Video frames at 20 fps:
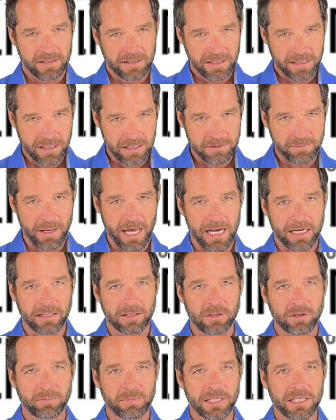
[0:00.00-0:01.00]
gets back a
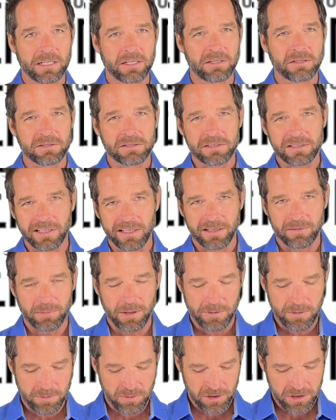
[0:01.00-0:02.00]
little bit into your skin,
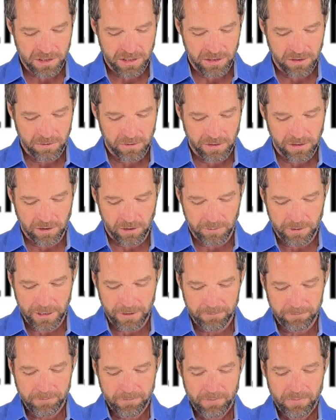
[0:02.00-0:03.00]
maybe push into it a little
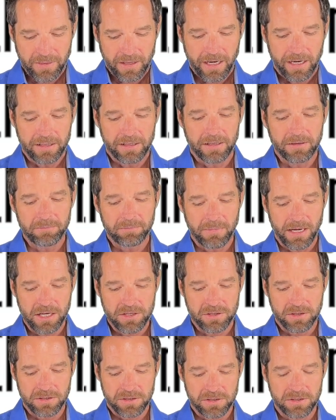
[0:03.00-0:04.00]
bit, and then
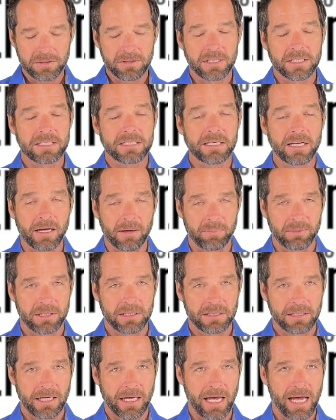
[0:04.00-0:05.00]
measure to the tip
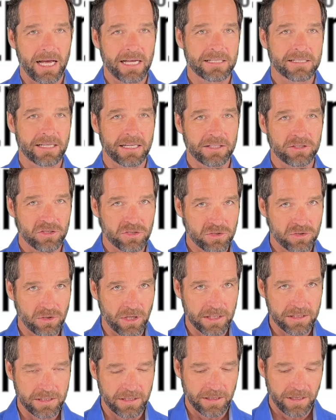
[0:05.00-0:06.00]
as
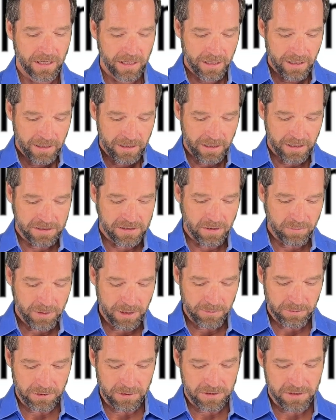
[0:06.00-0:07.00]
instructed. Now, some
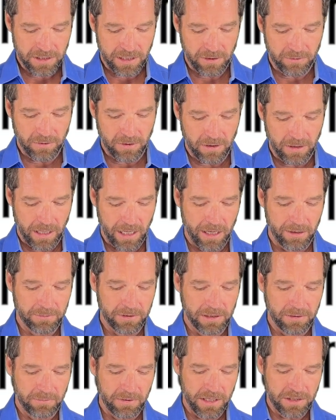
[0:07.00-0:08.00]
people are saying, well, I'm
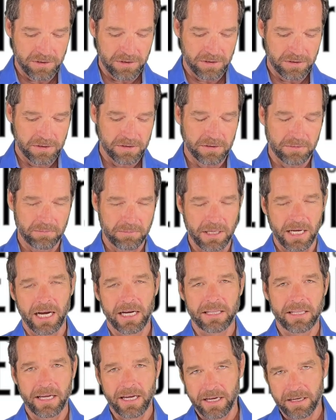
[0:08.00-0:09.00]
going to measure
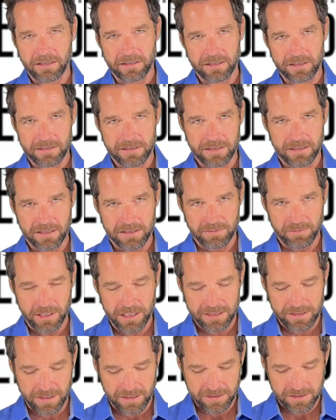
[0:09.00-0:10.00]
behind the head because it doesn't
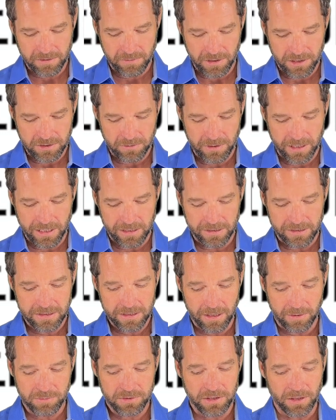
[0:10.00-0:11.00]
make sense to measure behind the
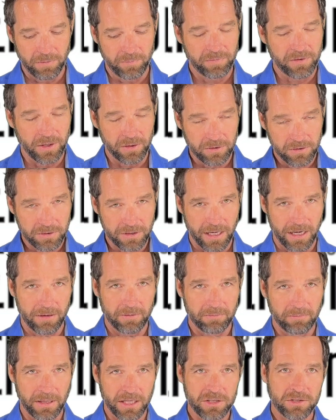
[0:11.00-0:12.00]
tip. So don't do that.
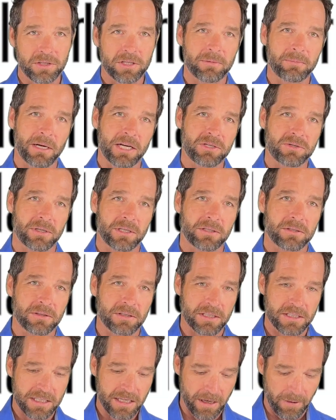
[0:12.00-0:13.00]
Make sure you're measuring to
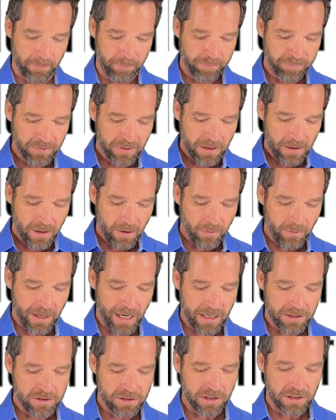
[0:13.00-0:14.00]
the tip. We
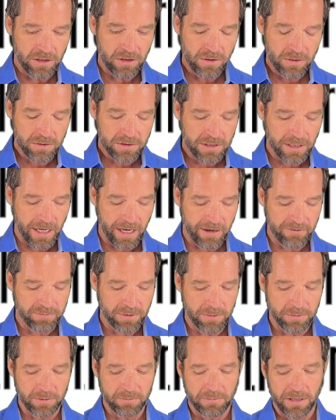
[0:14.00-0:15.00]
actually used to have
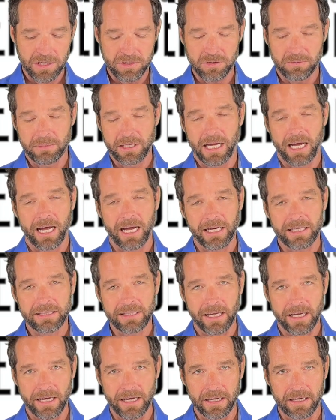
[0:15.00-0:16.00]
people measure behind
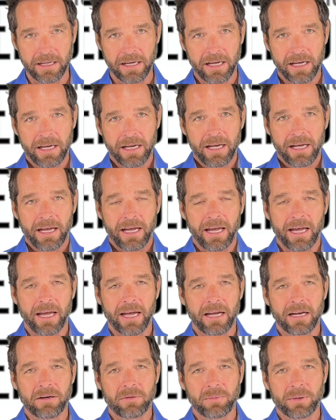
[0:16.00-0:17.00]
the head,
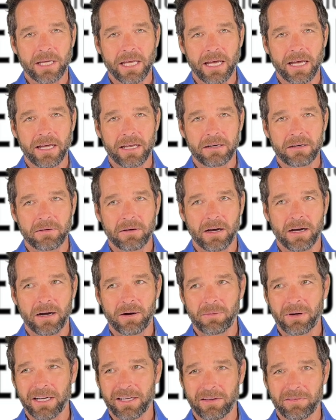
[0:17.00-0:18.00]
and we had
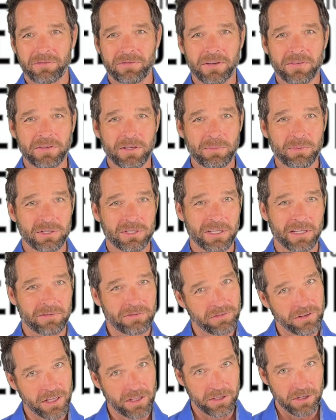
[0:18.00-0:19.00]
around a 50%
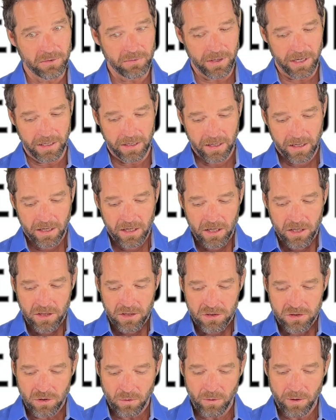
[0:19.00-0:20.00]
failure rate.
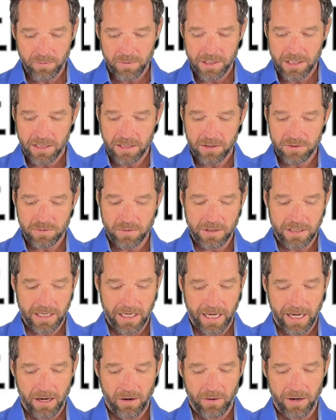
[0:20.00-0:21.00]
So what we did is we
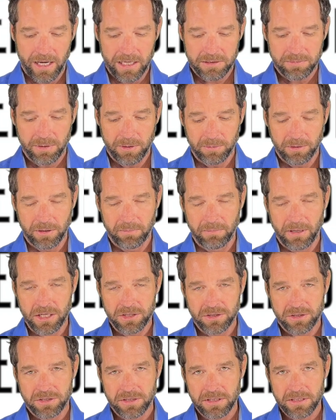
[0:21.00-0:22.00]
now ask people to
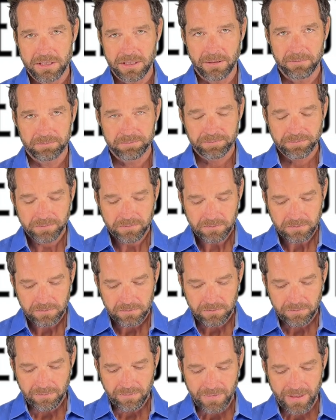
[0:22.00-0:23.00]
measure to the tip,
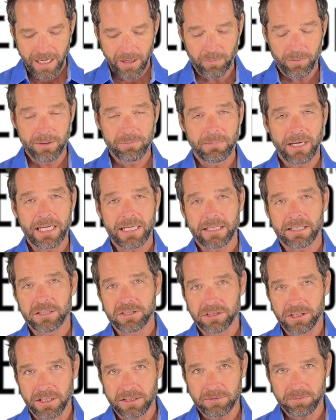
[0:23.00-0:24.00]
and we make an
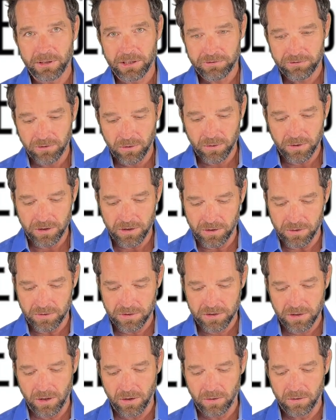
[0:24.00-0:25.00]
adjustment for you.
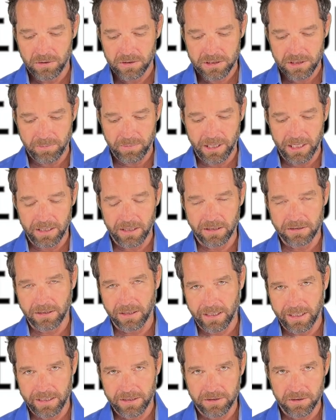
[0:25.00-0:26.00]
So depending on the
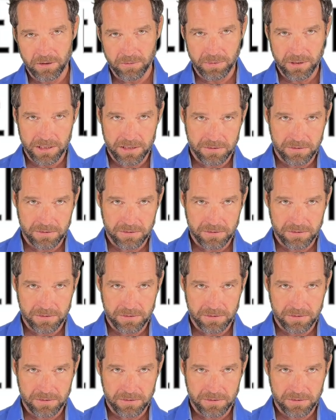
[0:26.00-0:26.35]
length of your